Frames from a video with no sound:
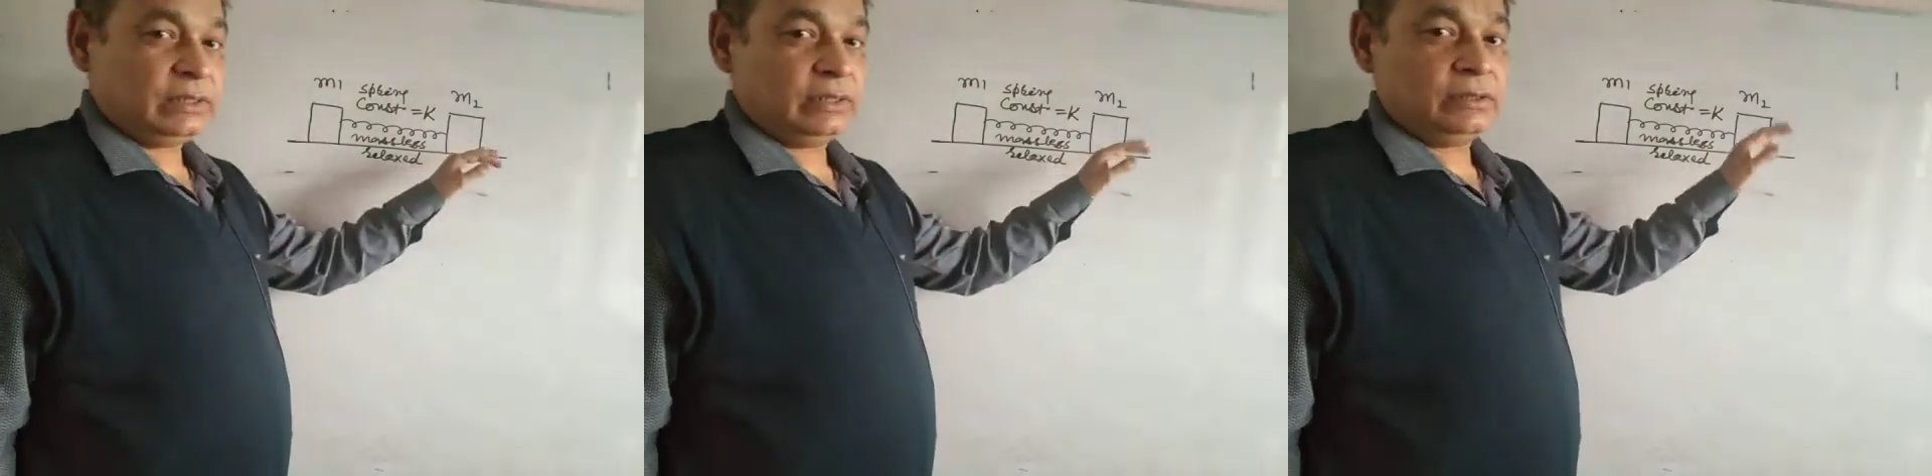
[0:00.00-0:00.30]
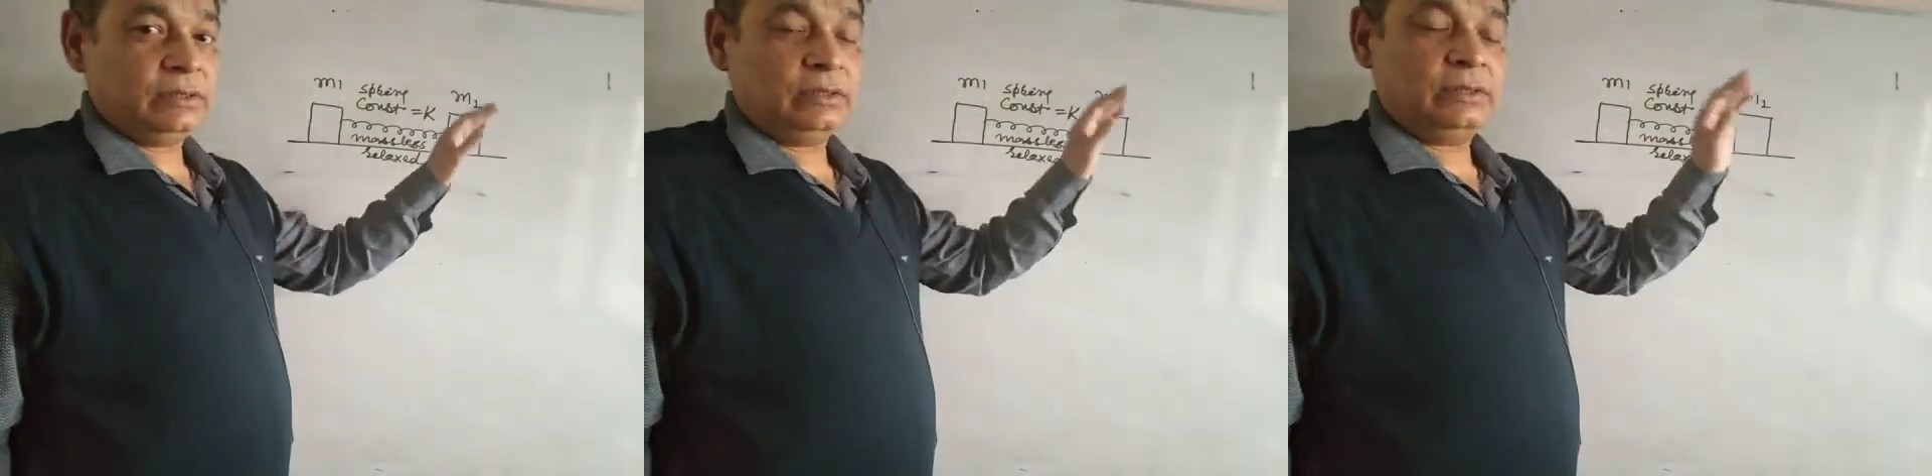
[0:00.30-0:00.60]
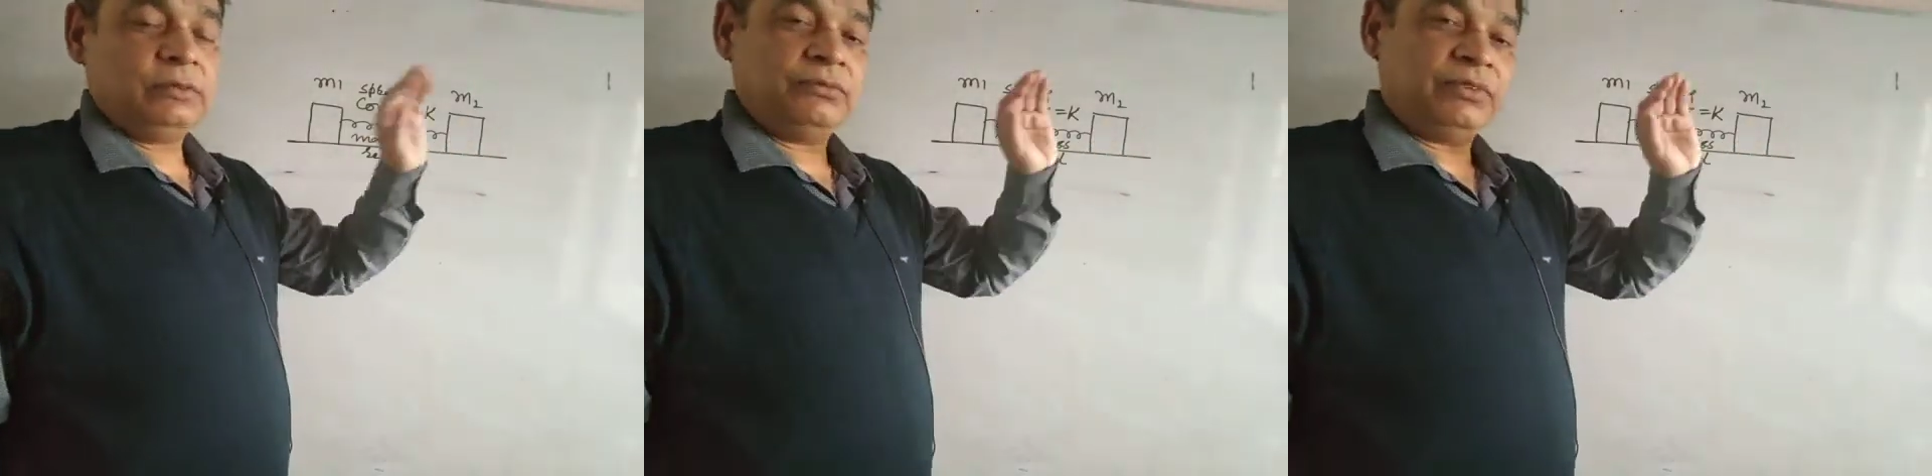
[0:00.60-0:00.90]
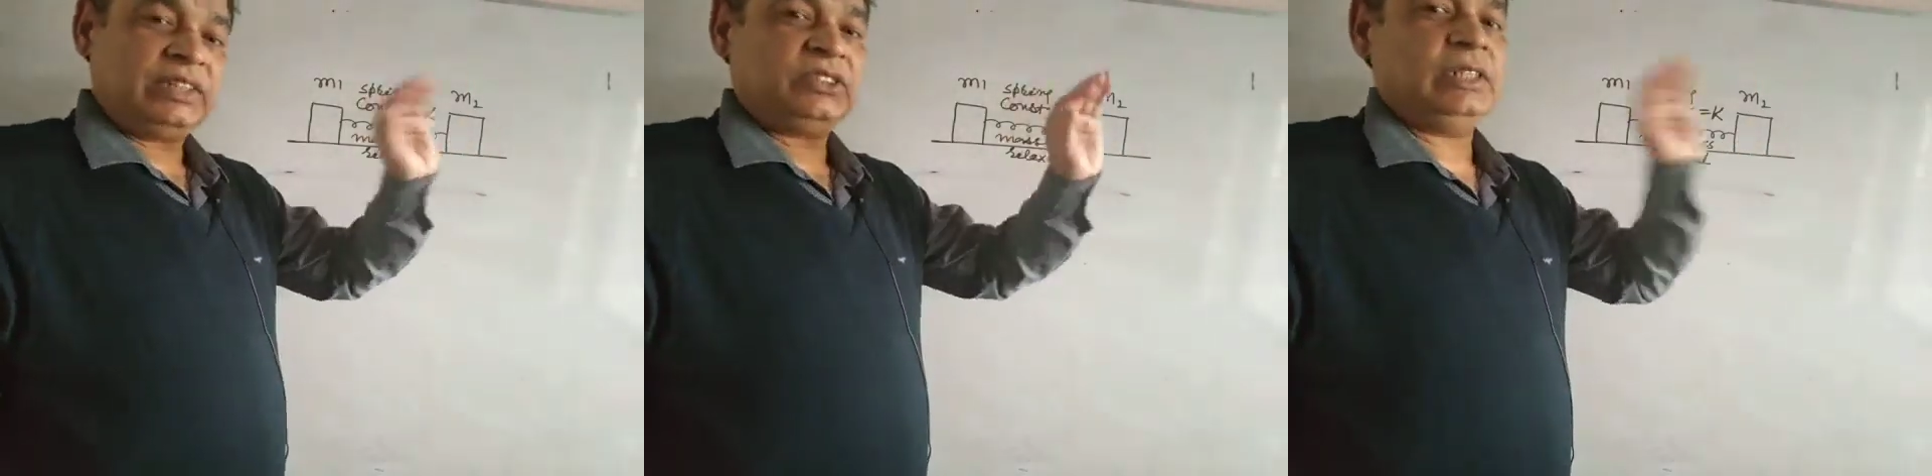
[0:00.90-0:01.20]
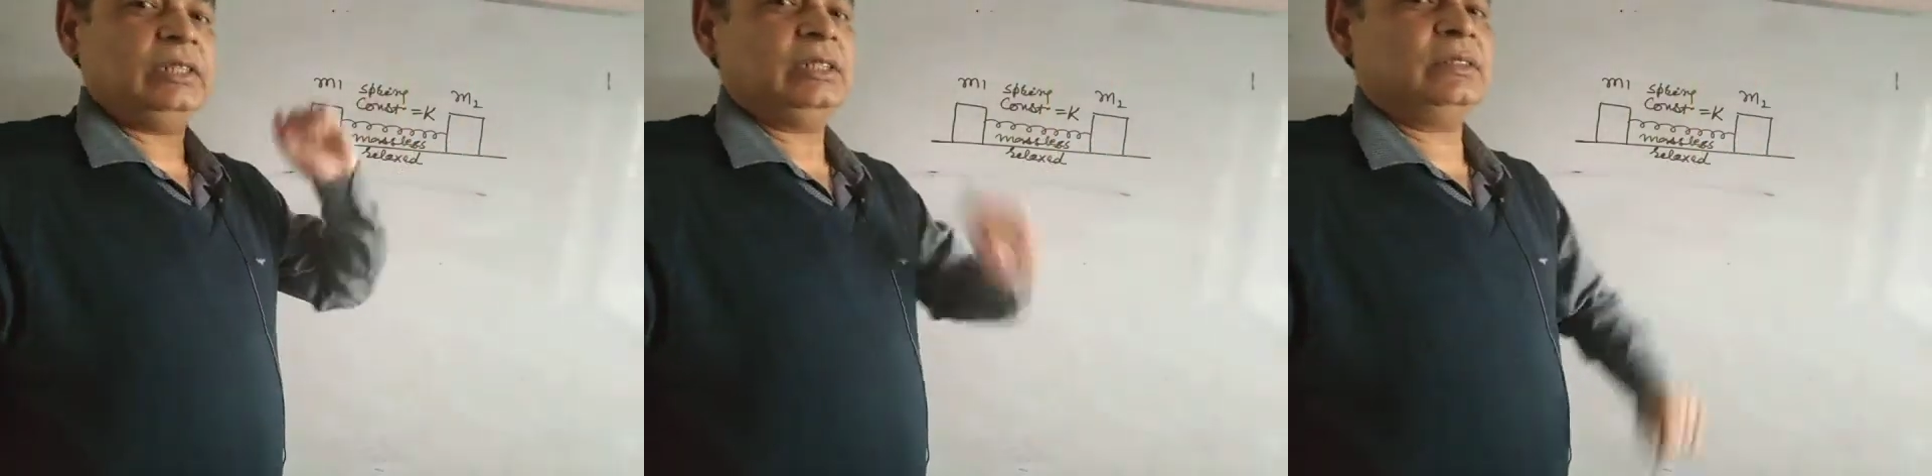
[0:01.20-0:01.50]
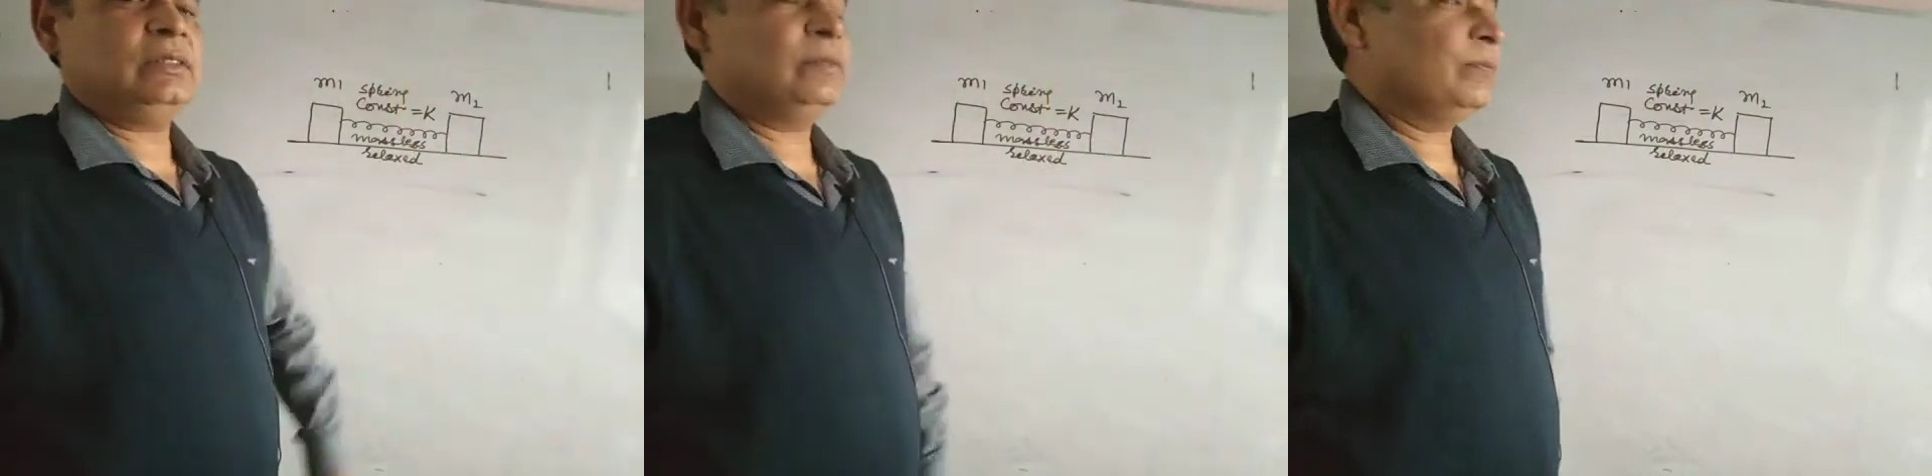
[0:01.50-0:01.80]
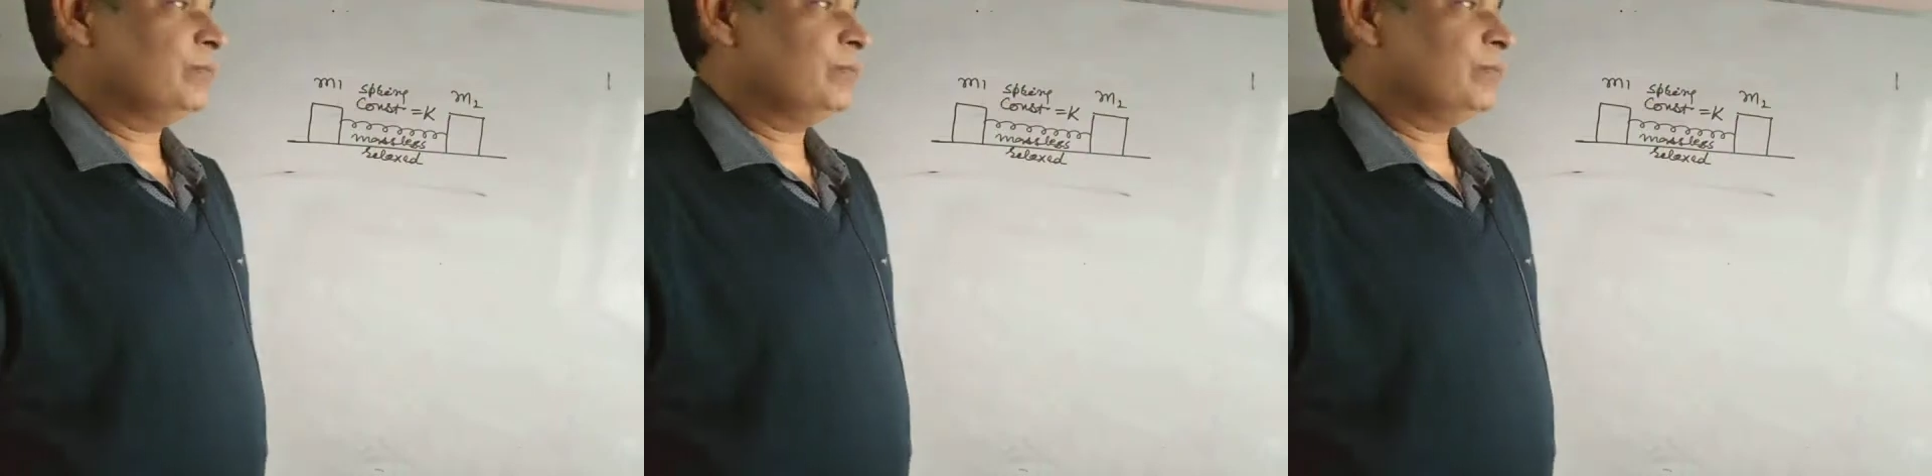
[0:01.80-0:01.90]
is frictionless.